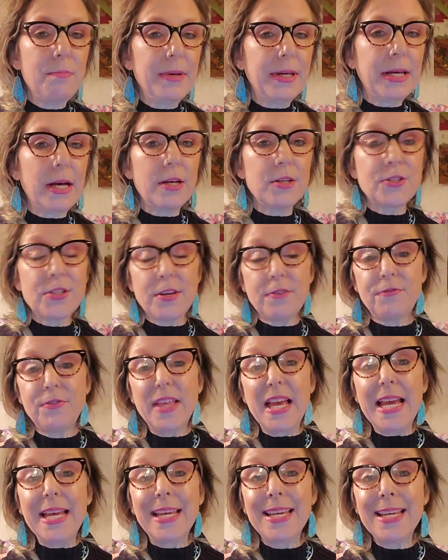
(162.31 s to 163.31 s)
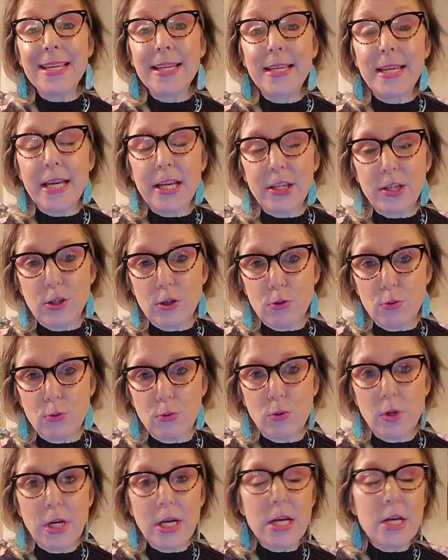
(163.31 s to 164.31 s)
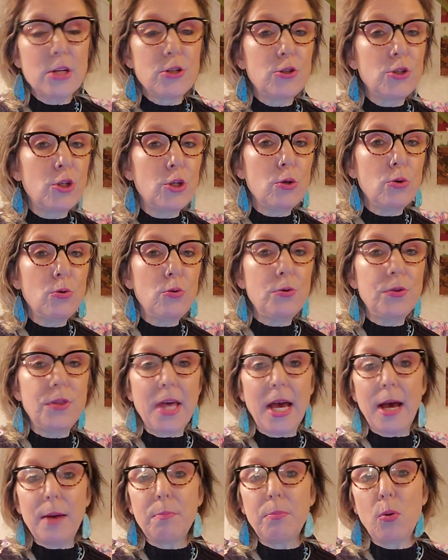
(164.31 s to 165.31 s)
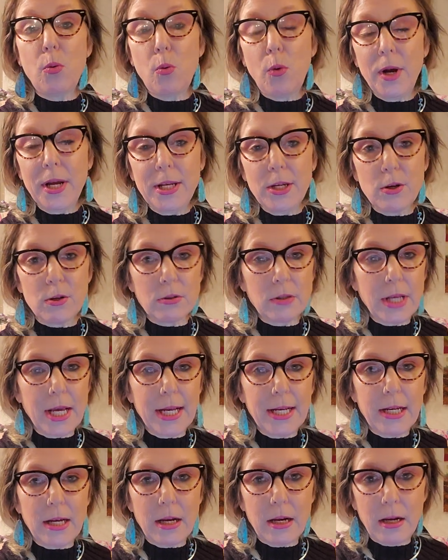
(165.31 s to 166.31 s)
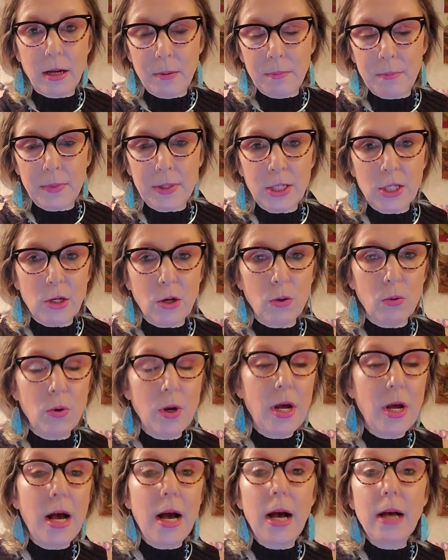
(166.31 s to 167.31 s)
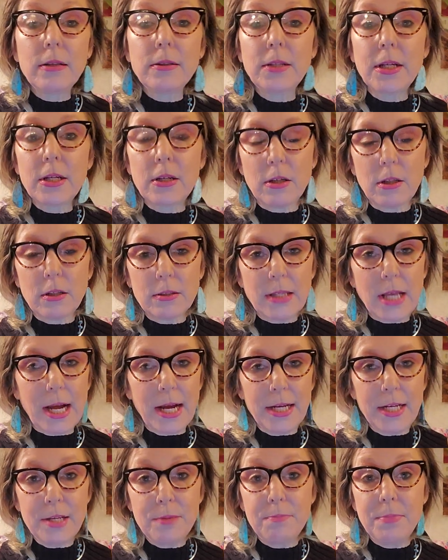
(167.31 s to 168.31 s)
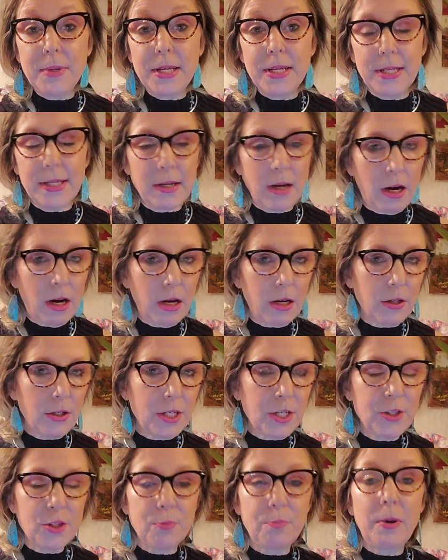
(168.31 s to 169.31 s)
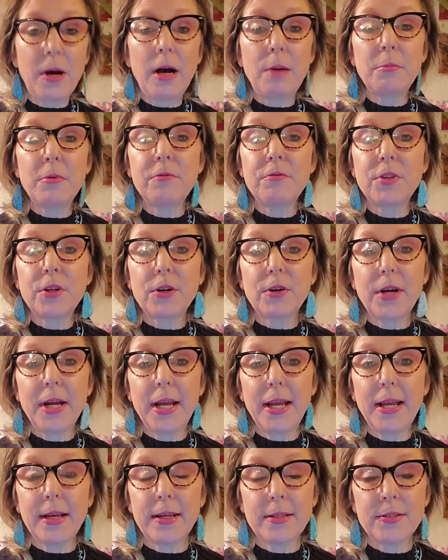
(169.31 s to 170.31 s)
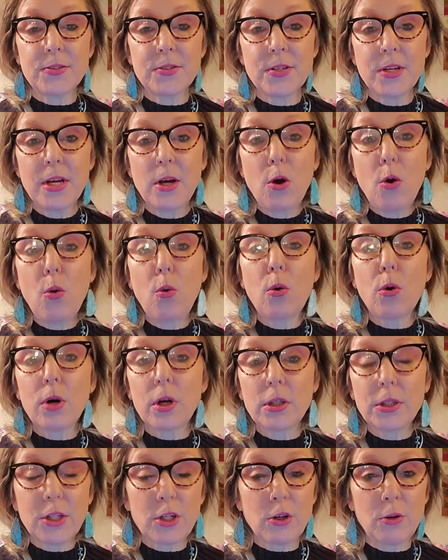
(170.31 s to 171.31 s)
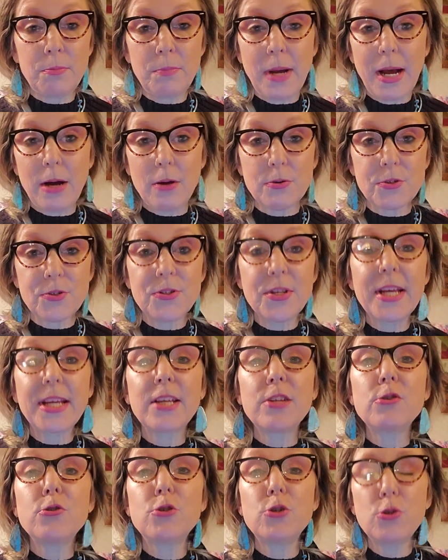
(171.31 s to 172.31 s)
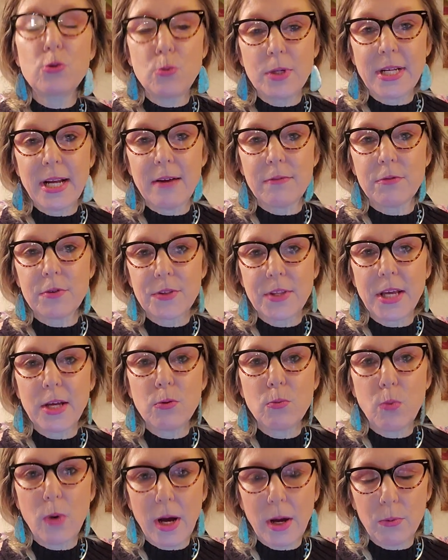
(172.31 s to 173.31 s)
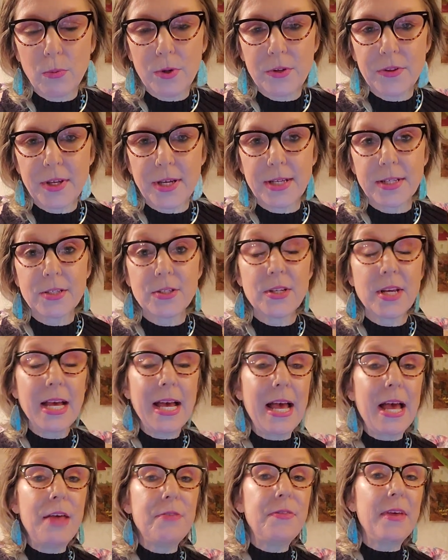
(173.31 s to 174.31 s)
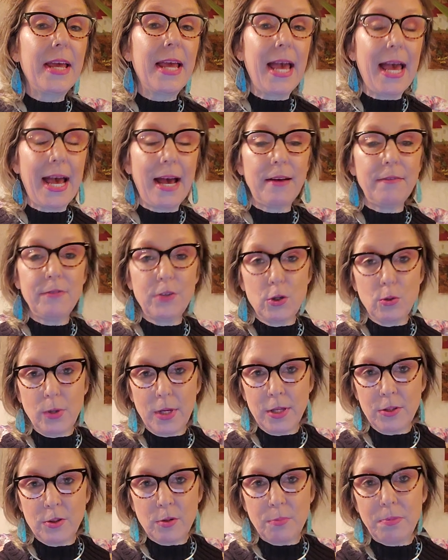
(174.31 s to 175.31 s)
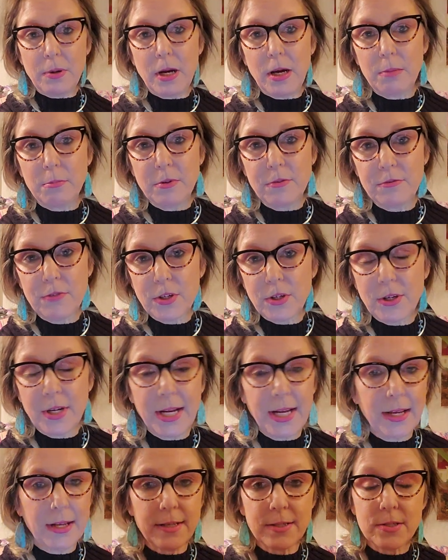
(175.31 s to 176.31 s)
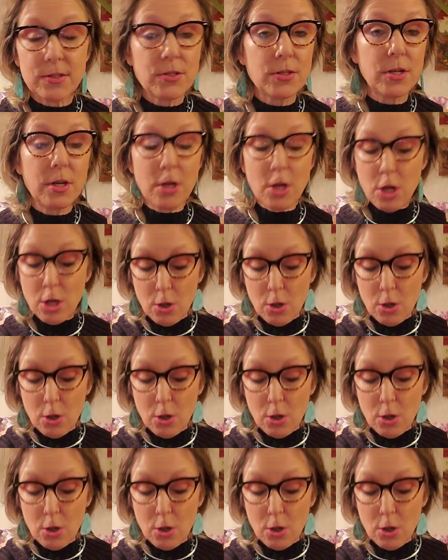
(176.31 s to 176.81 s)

Because if they can get you to that point, you're like, um, you know, a little tiny beating heart in the palm of their hand or a little mouse. They can do whatever they want with it. They have you in the palm of their hands.